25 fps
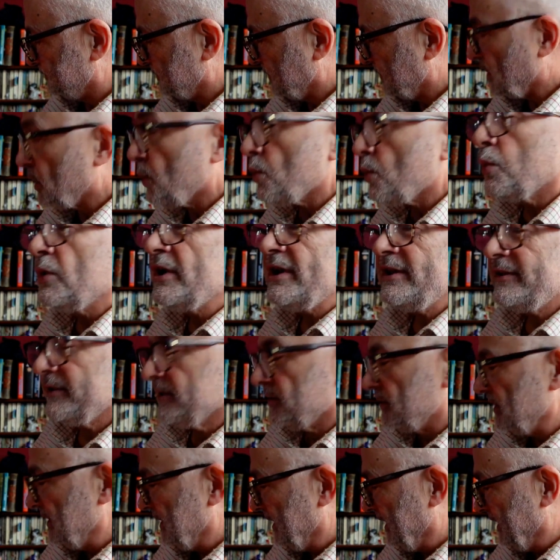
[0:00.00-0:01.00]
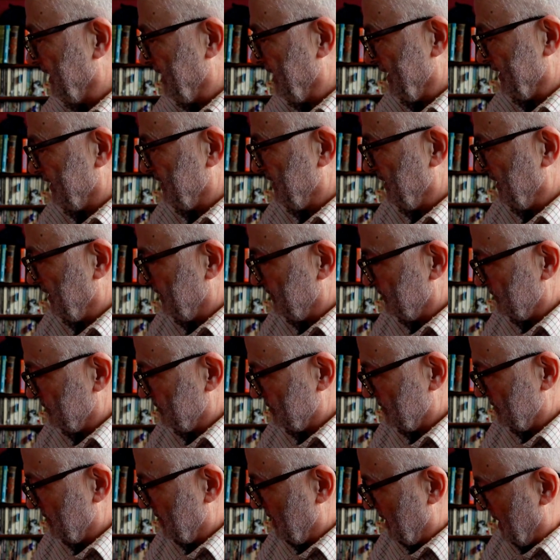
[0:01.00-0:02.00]
With Eileen Atkins.
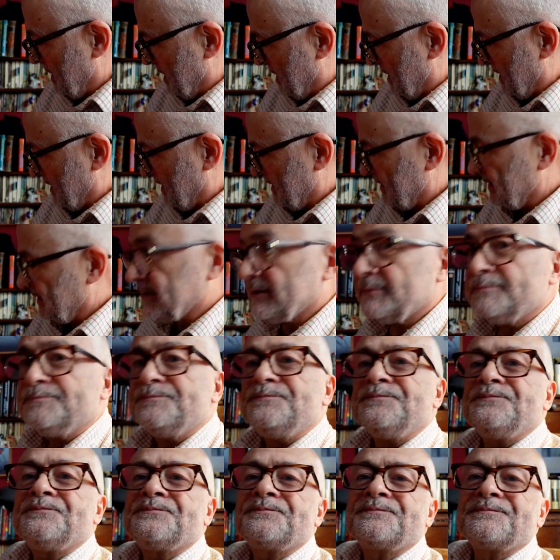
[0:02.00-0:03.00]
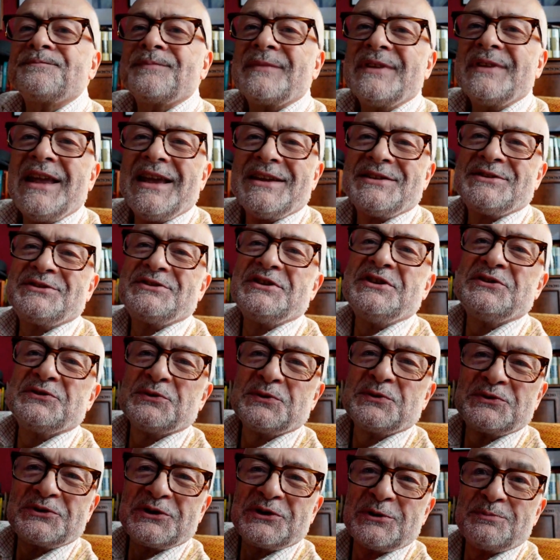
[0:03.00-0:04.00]
Yes, is
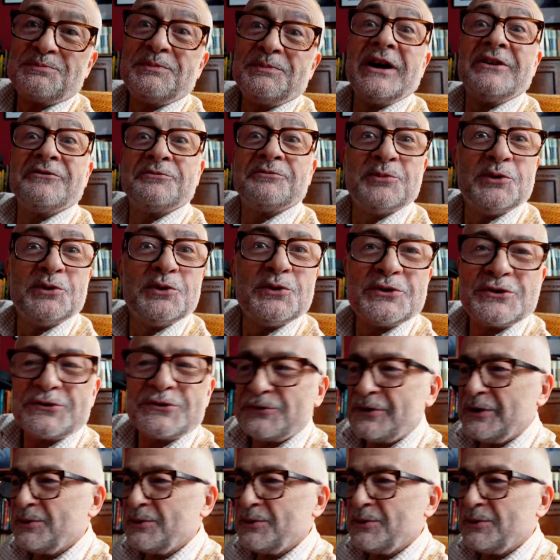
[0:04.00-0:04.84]
also Bav Morda in